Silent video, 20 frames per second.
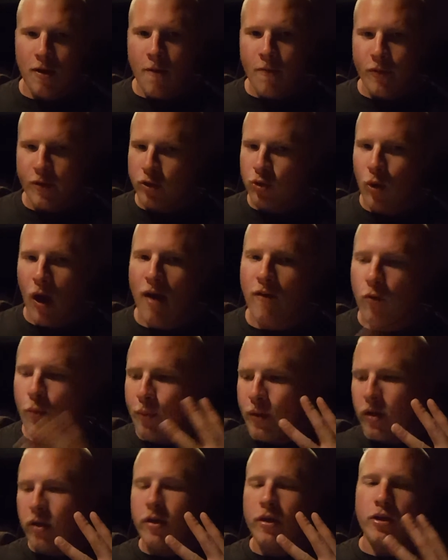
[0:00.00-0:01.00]

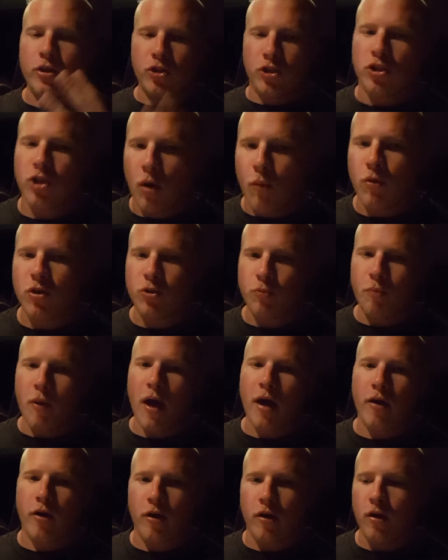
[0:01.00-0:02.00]
drivability is so much
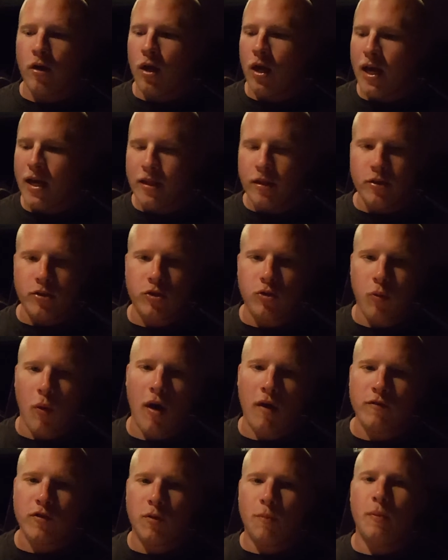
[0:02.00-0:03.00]
better in these
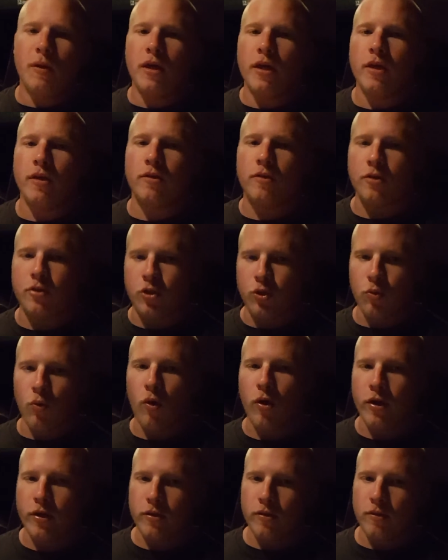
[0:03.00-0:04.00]
12-speed
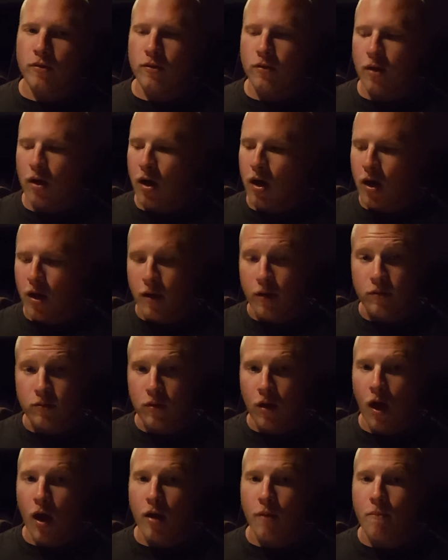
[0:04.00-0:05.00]
Detroit
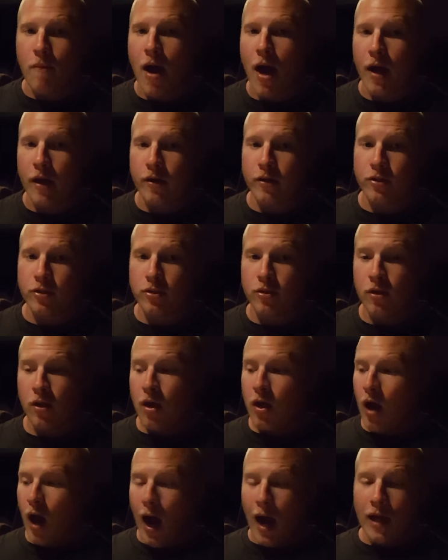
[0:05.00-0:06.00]
automatics.
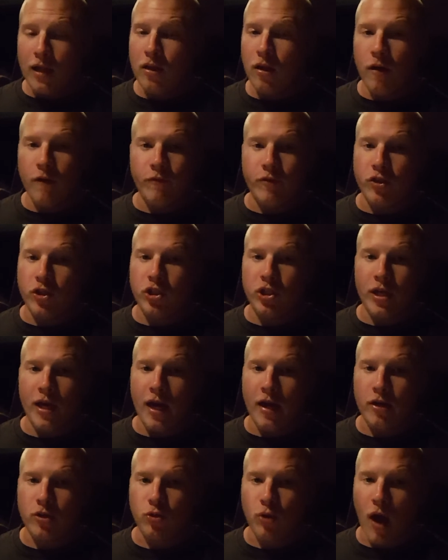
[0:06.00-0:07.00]
I love the shit
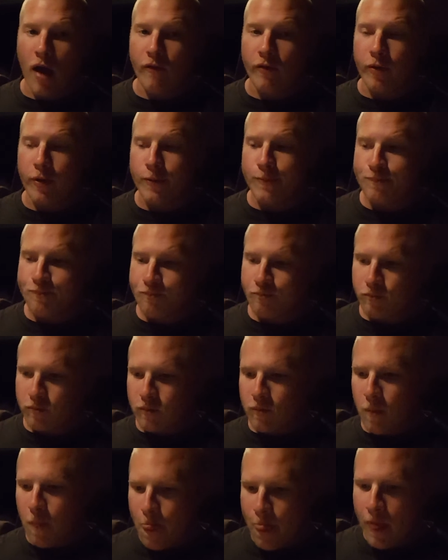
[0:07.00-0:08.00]
out of driving it.
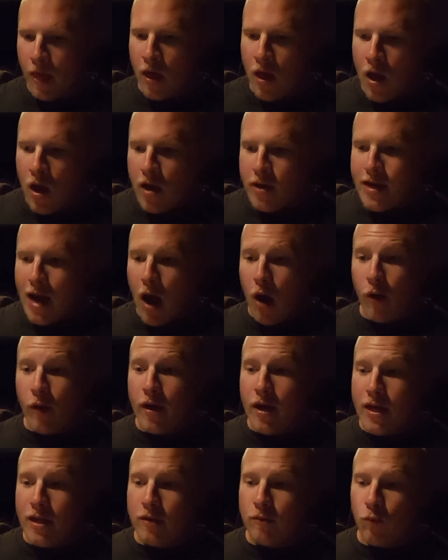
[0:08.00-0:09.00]
Now,
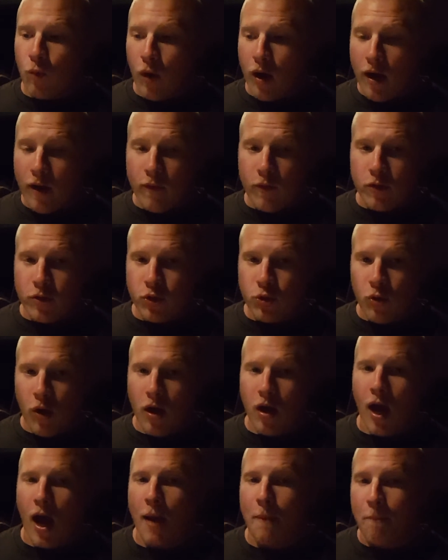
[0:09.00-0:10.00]
in whatever
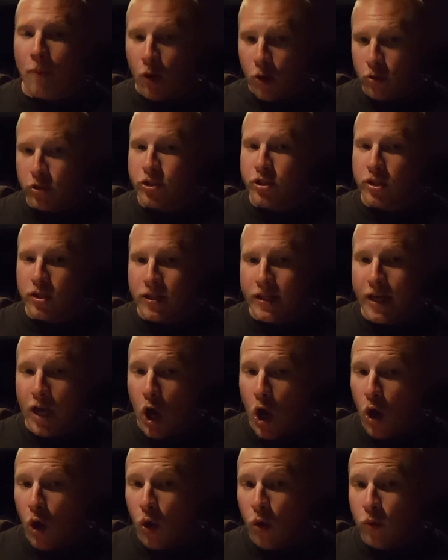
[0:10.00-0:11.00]
truck I personally
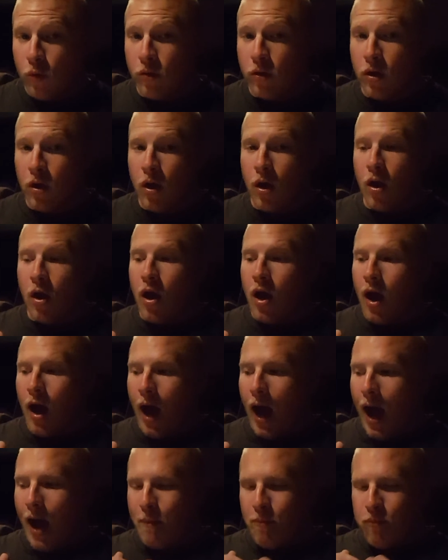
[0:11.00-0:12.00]
own, I